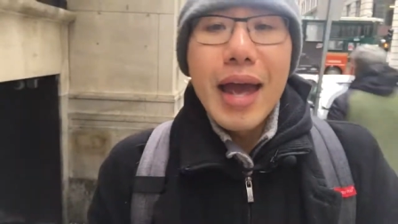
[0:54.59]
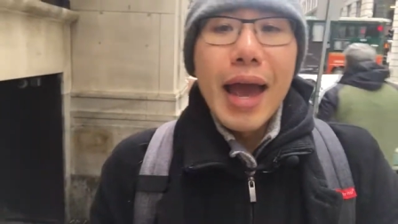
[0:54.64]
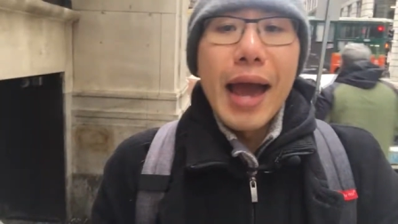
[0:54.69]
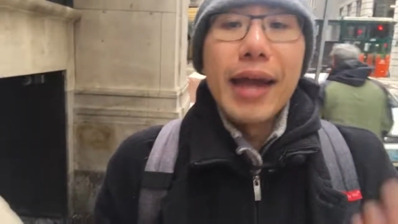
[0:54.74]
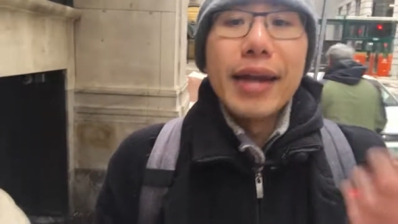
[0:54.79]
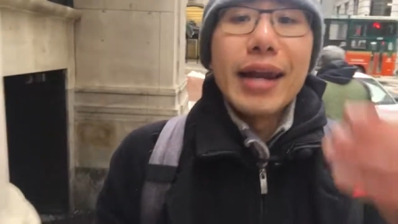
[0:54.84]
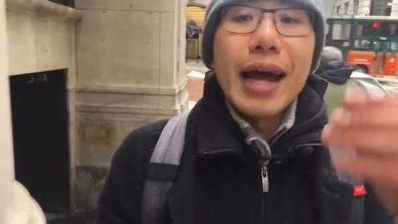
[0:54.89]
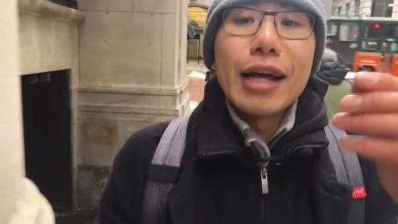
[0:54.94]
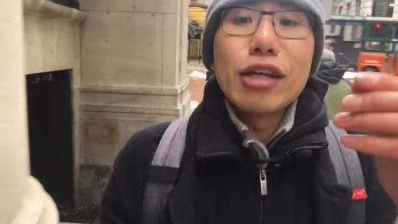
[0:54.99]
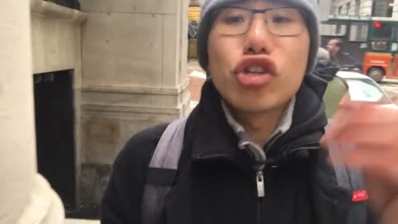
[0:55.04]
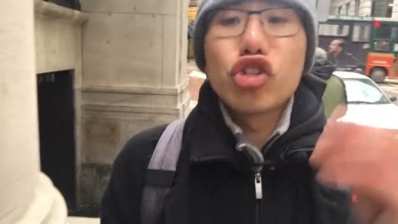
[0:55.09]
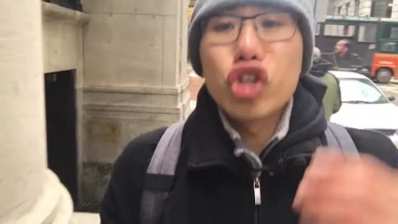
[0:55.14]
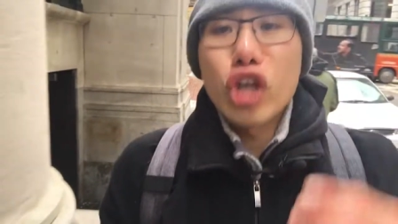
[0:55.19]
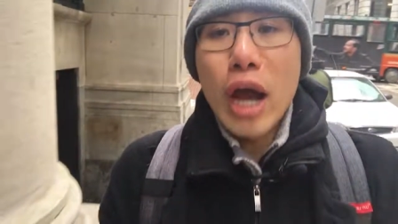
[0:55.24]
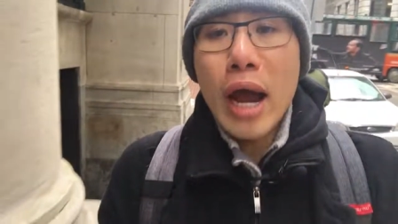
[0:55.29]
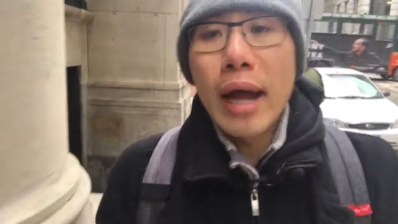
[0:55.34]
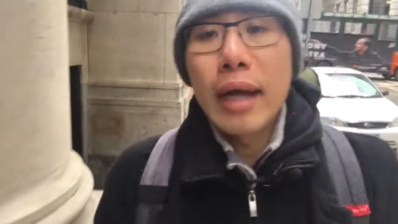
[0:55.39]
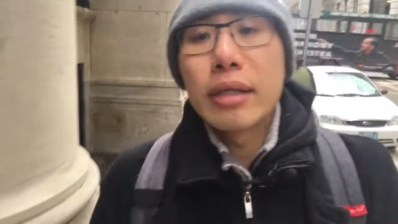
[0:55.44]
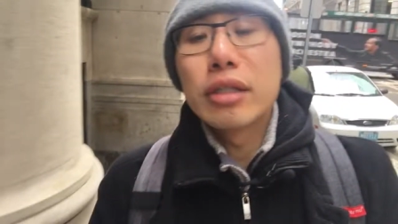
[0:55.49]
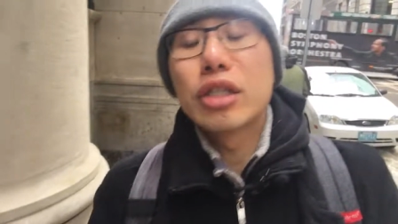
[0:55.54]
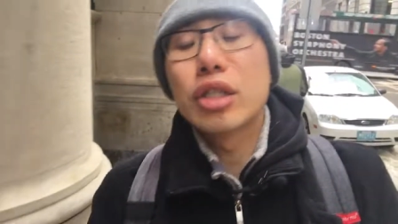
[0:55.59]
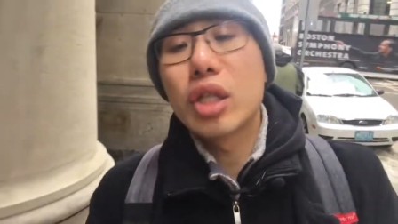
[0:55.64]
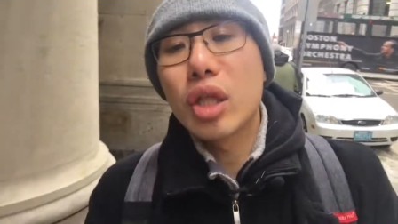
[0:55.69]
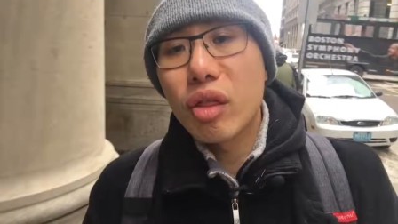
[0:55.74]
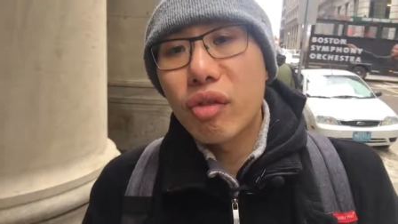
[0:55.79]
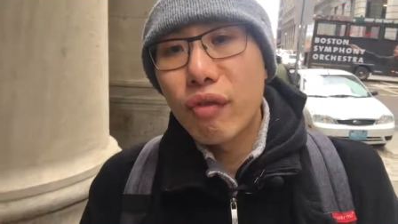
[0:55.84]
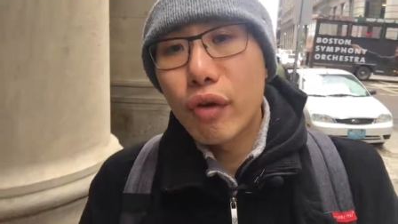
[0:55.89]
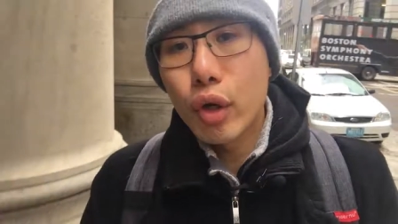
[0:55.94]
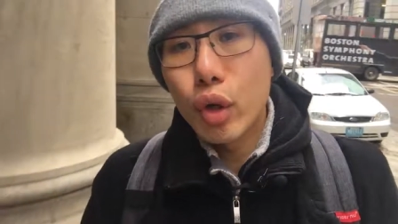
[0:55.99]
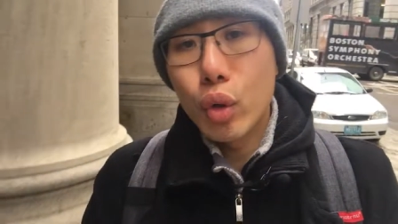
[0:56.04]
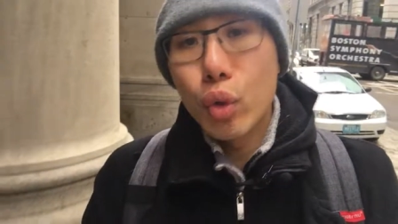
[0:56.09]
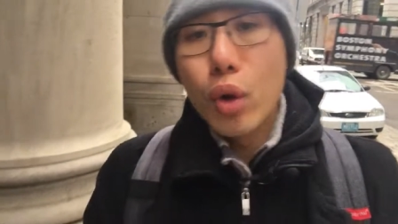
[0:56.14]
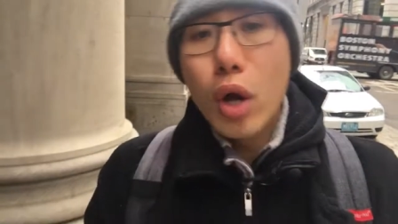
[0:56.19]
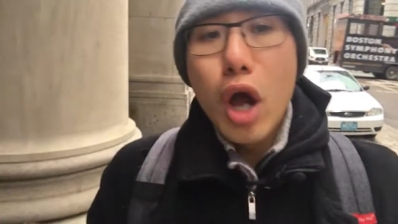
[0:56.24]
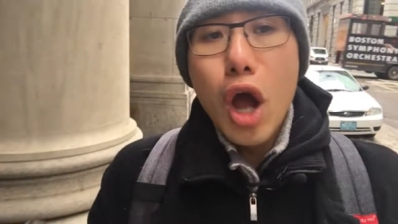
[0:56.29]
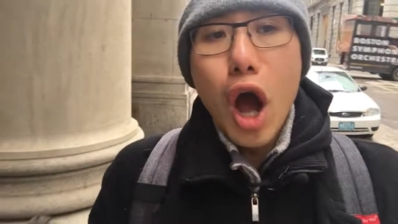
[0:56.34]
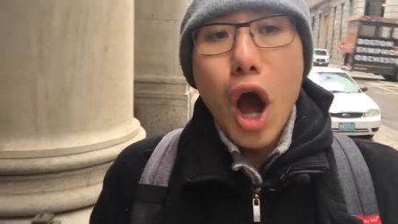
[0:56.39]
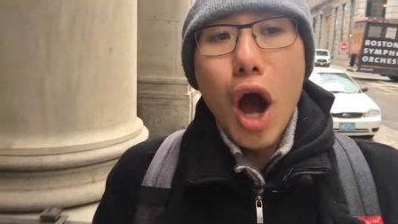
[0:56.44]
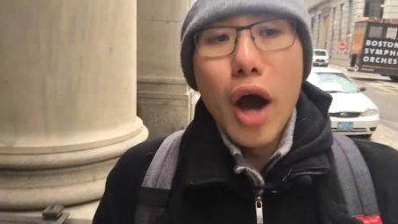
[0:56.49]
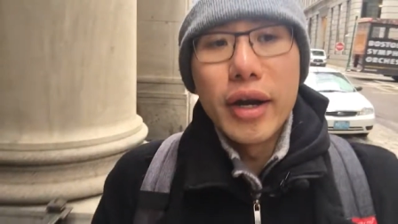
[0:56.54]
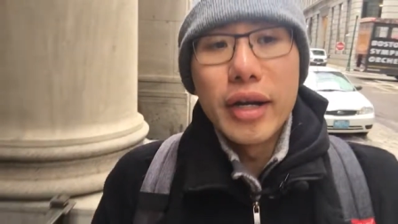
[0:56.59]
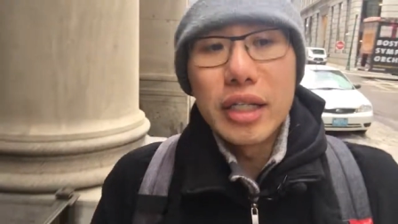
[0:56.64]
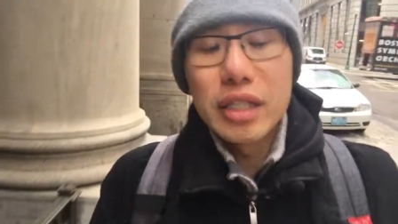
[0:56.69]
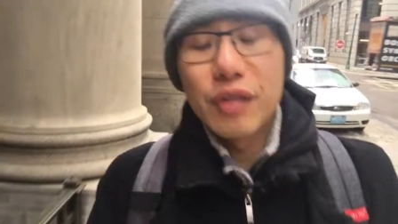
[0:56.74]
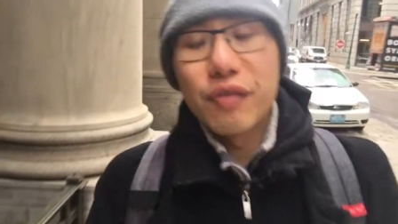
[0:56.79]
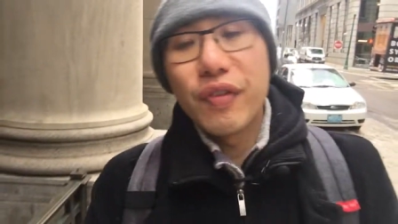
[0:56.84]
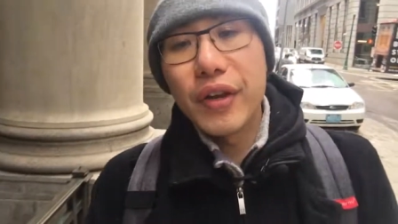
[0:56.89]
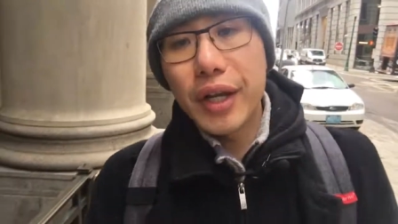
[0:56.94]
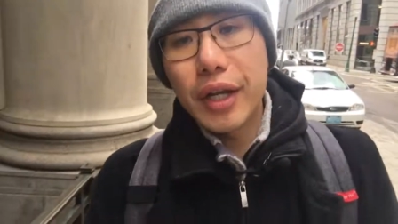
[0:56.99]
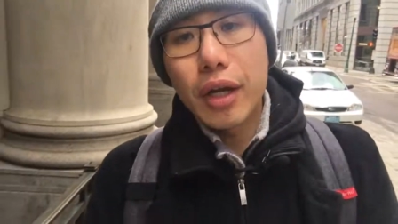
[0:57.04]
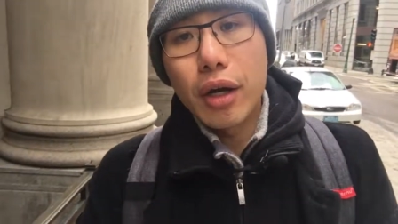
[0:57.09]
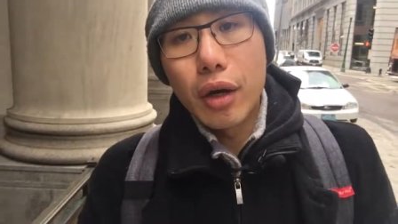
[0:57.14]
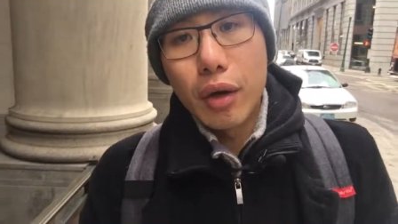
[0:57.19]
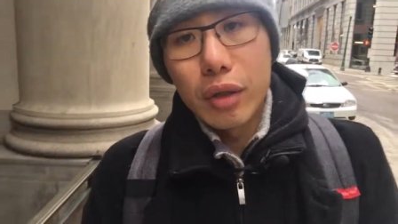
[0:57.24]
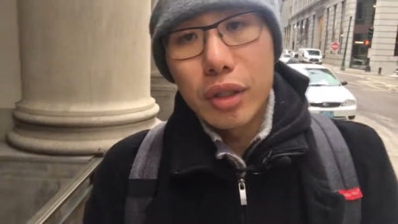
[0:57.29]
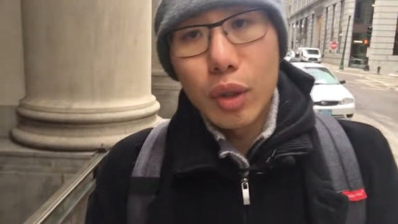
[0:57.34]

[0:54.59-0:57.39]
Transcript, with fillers: and that shines through on his video.